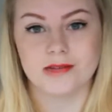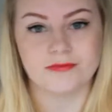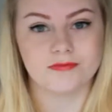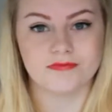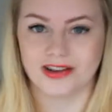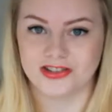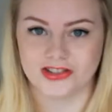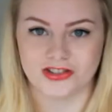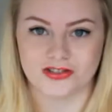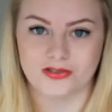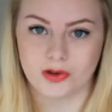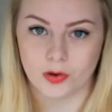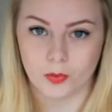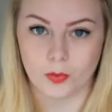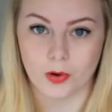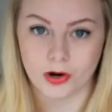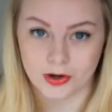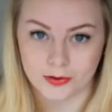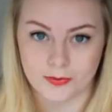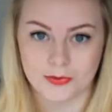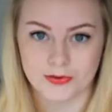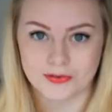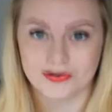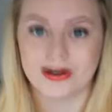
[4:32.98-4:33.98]
I just, I want
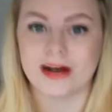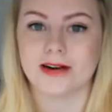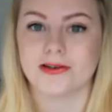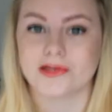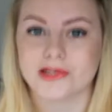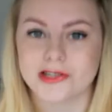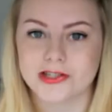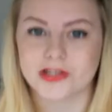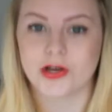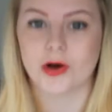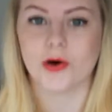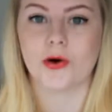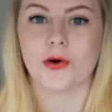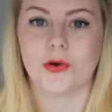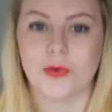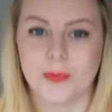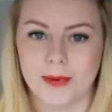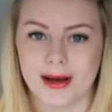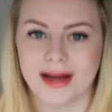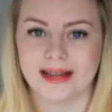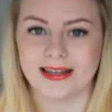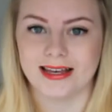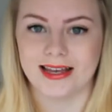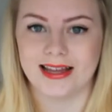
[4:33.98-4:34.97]
to move out so
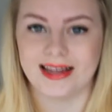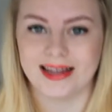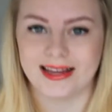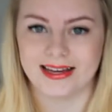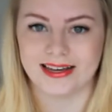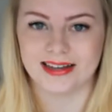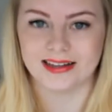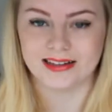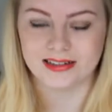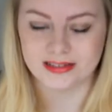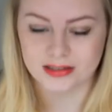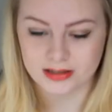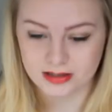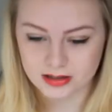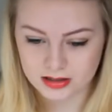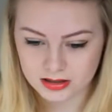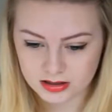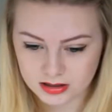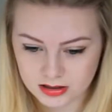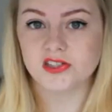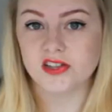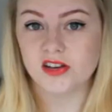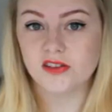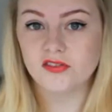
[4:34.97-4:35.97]
badly.
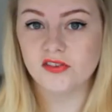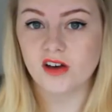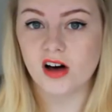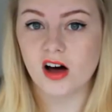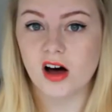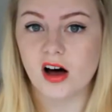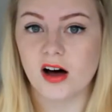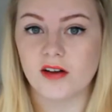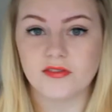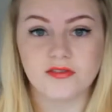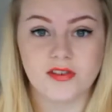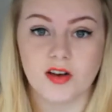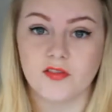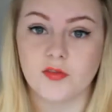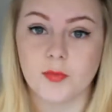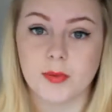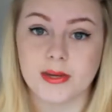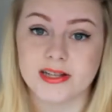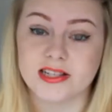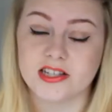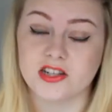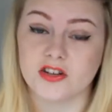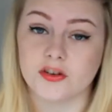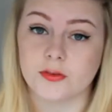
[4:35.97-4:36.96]
So far, I've never
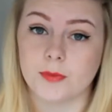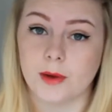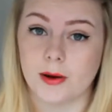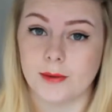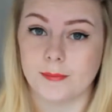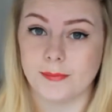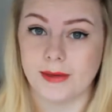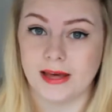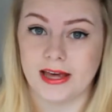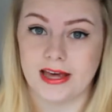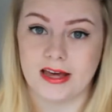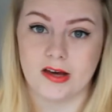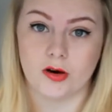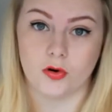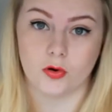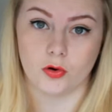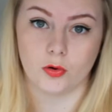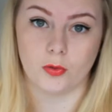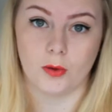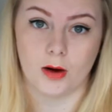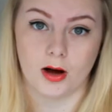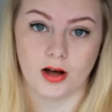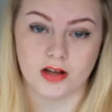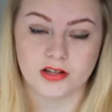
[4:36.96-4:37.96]
been stung by a bee or
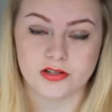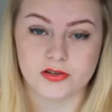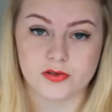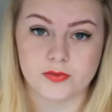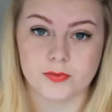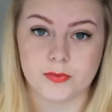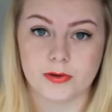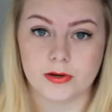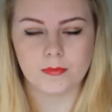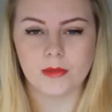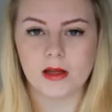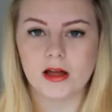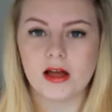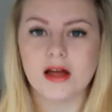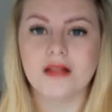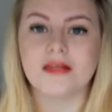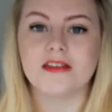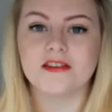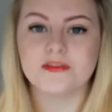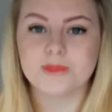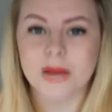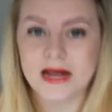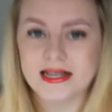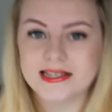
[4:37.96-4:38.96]
a wasp.
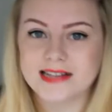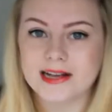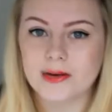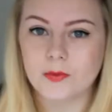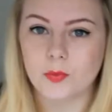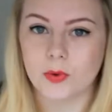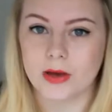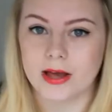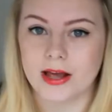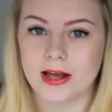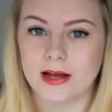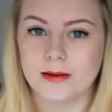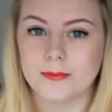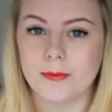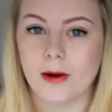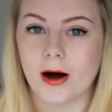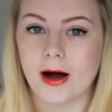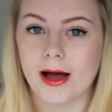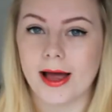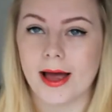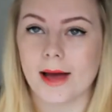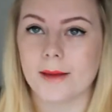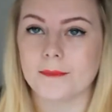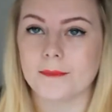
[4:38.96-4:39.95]
This may sound weird, but
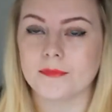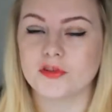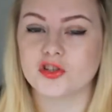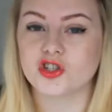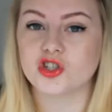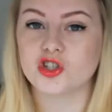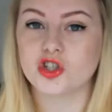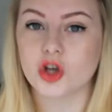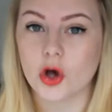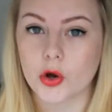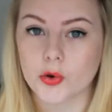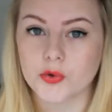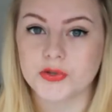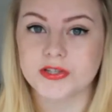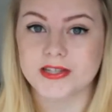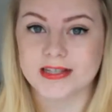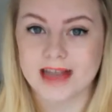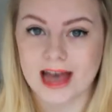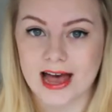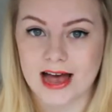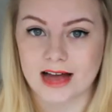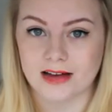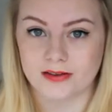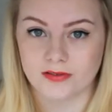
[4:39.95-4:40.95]
I am so
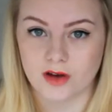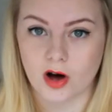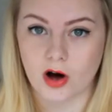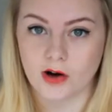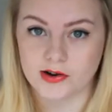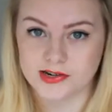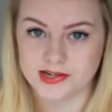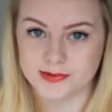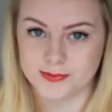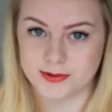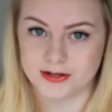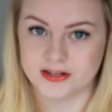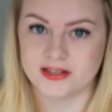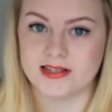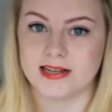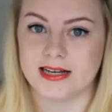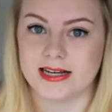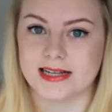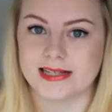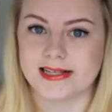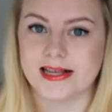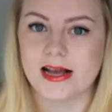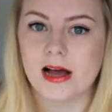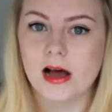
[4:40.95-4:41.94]
scared of
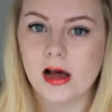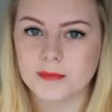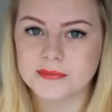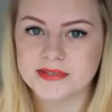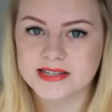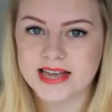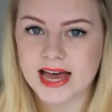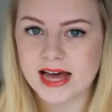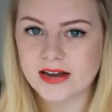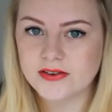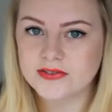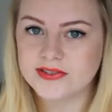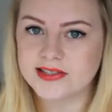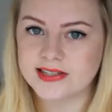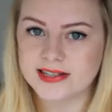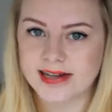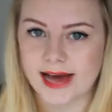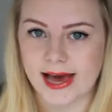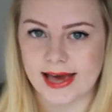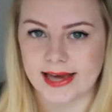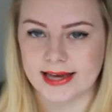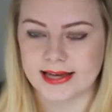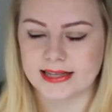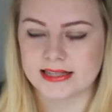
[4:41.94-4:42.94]
octopuses. I'm scared of
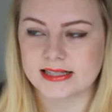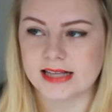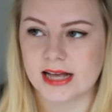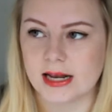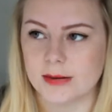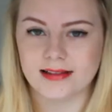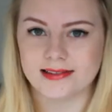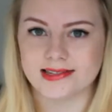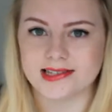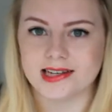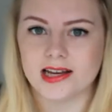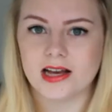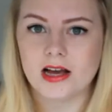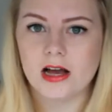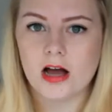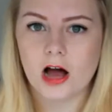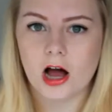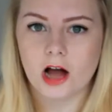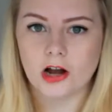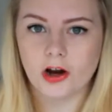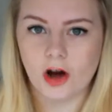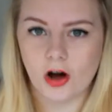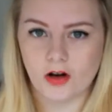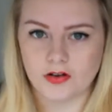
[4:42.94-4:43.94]
snakes, and
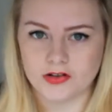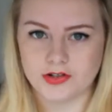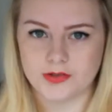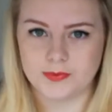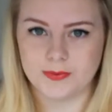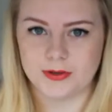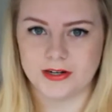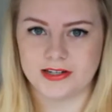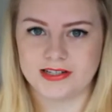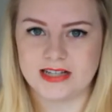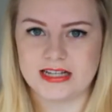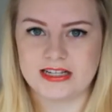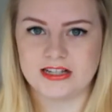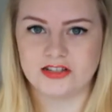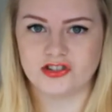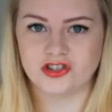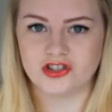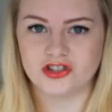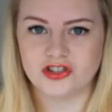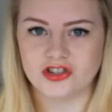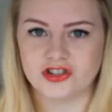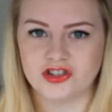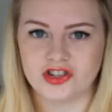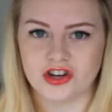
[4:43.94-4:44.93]
an octopus is
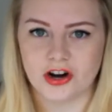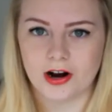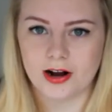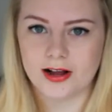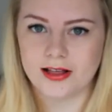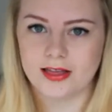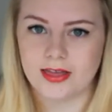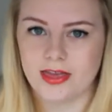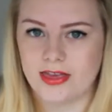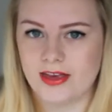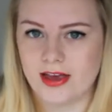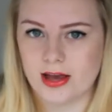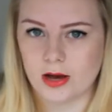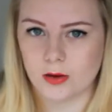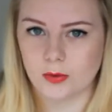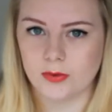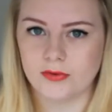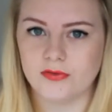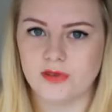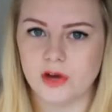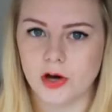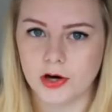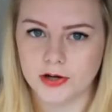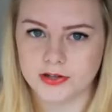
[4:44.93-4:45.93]
just a giant thing
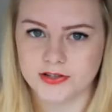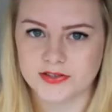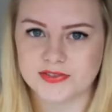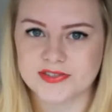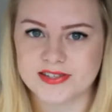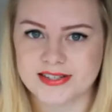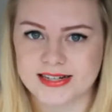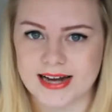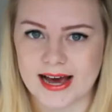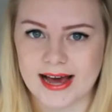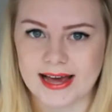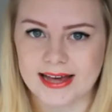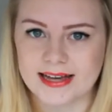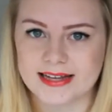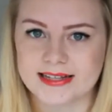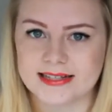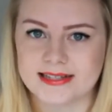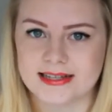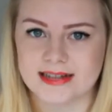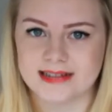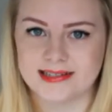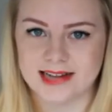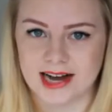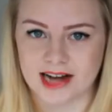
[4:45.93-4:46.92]
with loads of
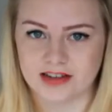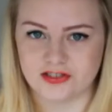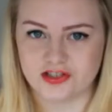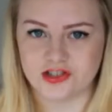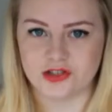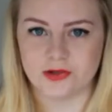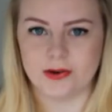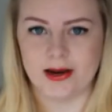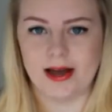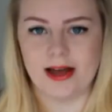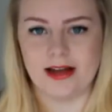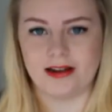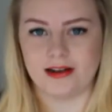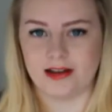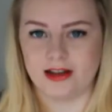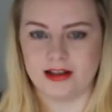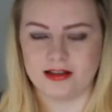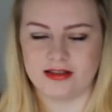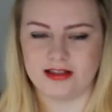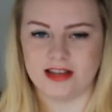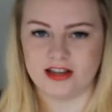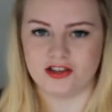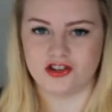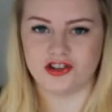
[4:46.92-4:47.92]
snakes attached to it, and
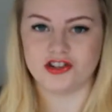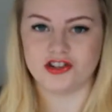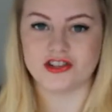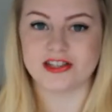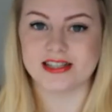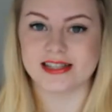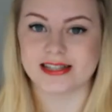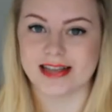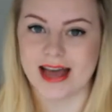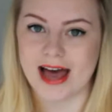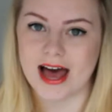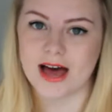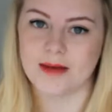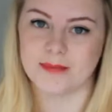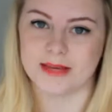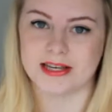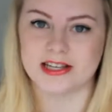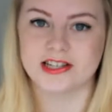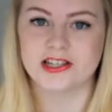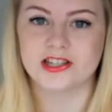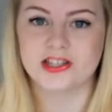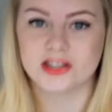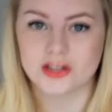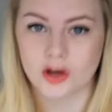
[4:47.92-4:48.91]
it, they just scare me
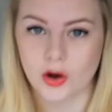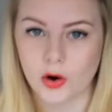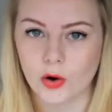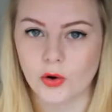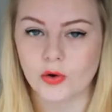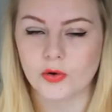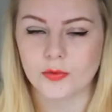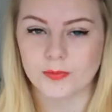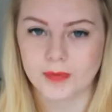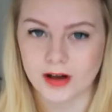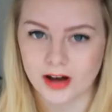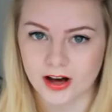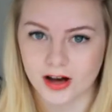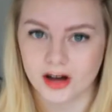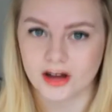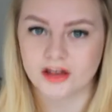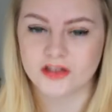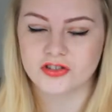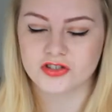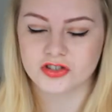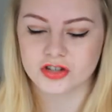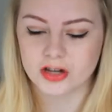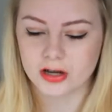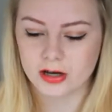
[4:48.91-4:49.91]
so
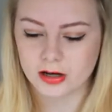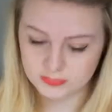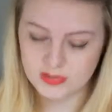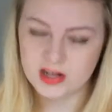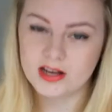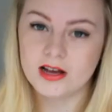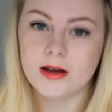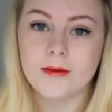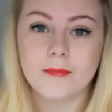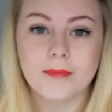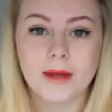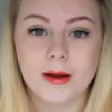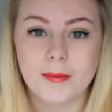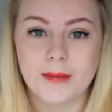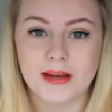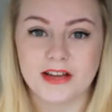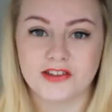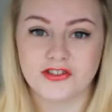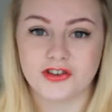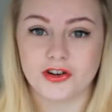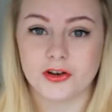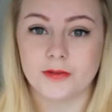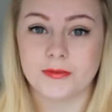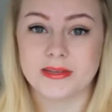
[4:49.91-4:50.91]
much. My
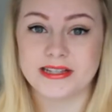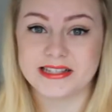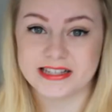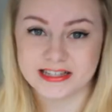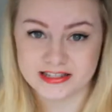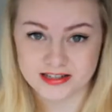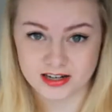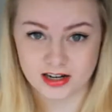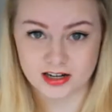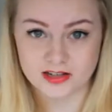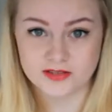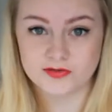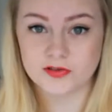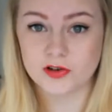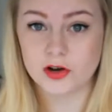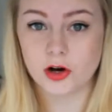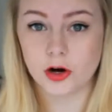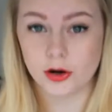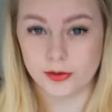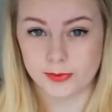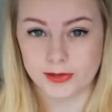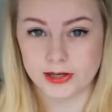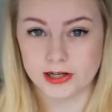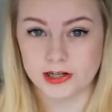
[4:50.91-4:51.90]
bedroom is the size of a
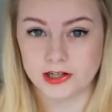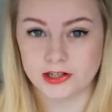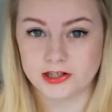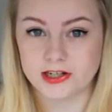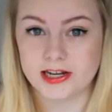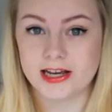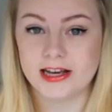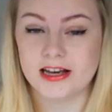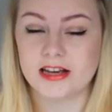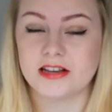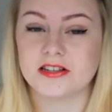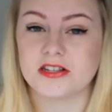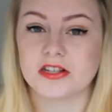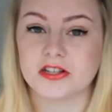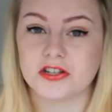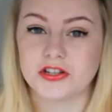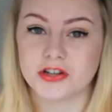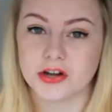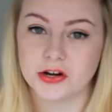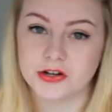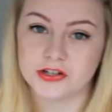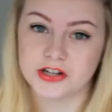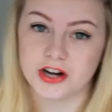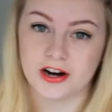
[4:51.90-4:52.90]
cupboard. It is
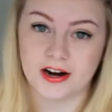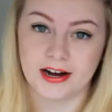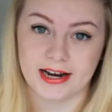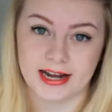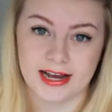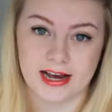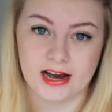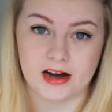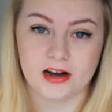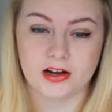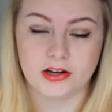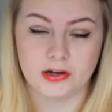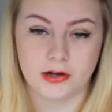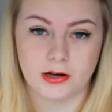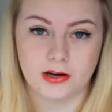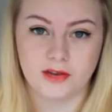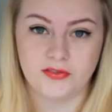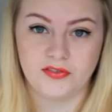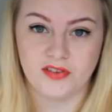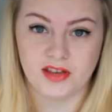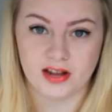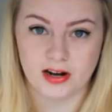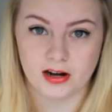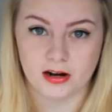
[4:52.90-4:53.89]
so tiny. I can only
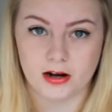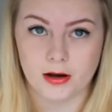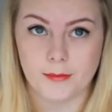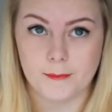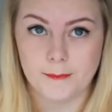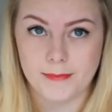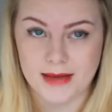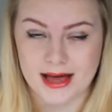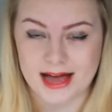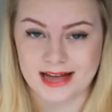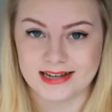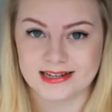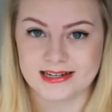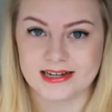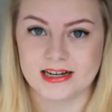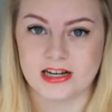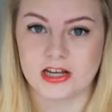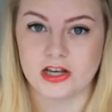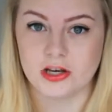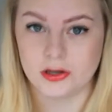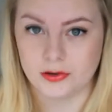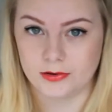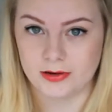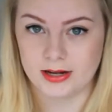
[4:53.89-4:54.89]
fit like a bed and
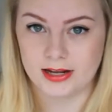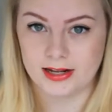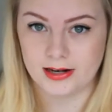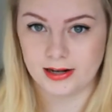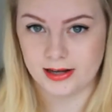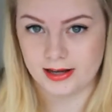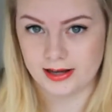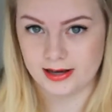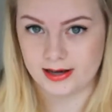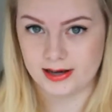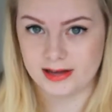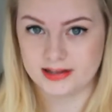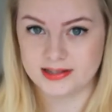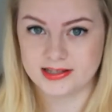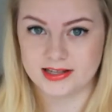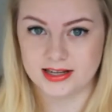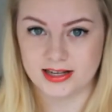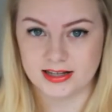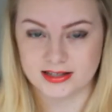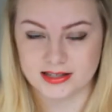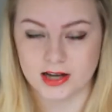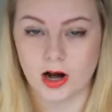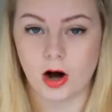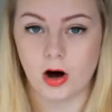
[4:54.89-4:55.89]
a unit in here. It's,
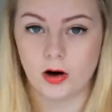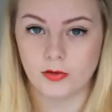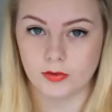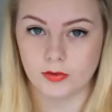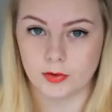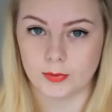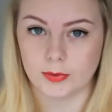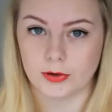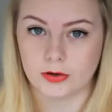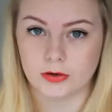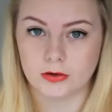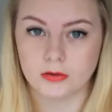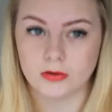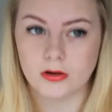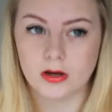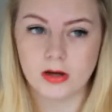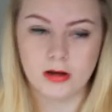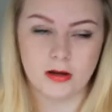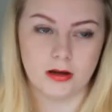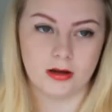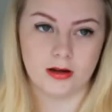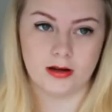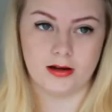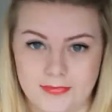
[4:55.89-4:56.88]
it's horrible.
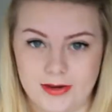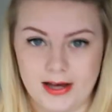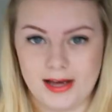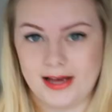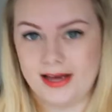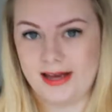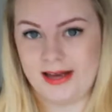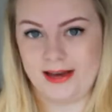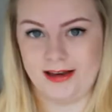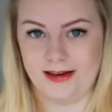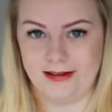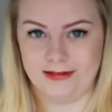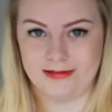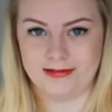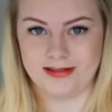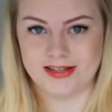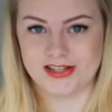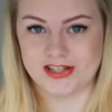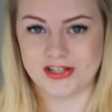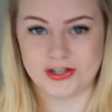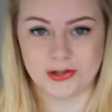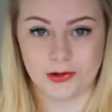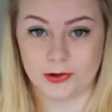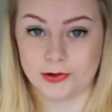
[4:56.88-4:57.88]
I hate it.
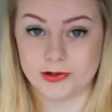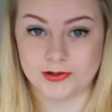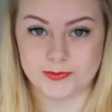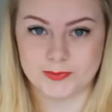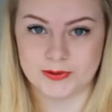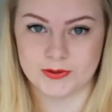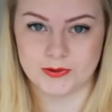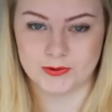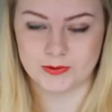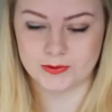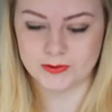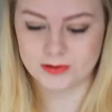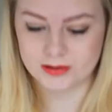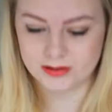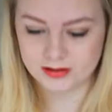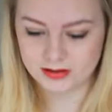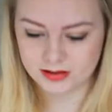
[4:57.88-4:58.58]
It's so small.